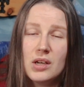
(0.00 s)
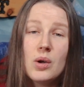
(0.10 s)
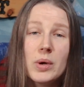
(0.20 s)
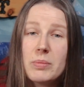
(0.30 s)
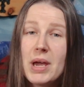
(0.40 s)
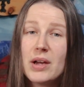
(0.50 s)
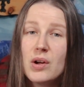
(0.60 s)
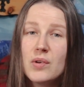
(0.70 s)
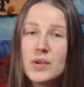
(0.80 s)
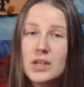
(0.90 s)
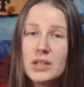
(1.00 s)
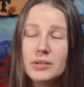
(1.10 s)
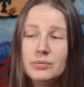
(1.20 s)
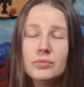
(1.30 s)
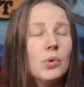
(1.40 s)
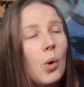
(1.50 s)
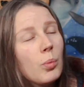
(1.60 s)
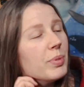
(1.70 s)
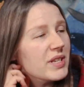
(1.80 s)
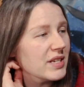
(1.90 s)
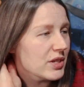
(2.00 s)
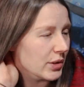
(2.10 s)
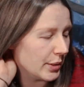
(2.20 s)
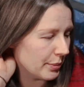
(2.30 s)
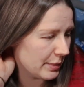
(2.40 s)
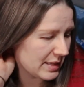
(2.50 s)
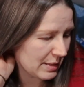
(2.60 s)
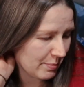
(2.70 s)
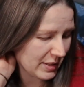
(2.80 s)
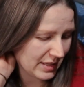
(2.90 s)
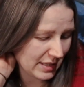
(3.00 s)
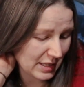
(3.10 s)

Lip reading: going back over old business or recent business,